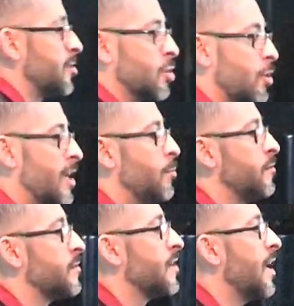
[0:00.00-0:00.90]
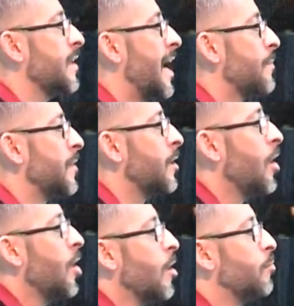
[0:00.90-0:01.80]
there's great moves of God that
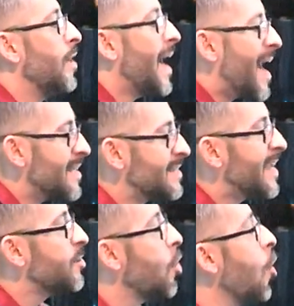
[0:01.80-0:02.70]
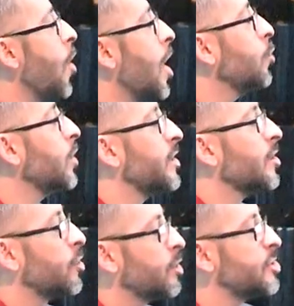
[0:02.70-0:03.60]
happen. But as they go on with
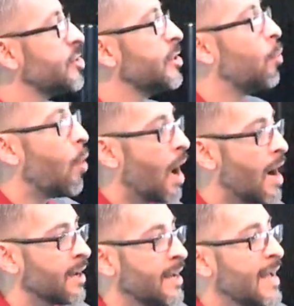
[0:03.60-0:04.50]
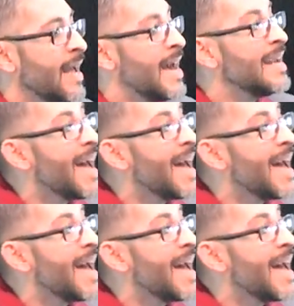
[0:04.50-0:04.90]
their Christian walk, and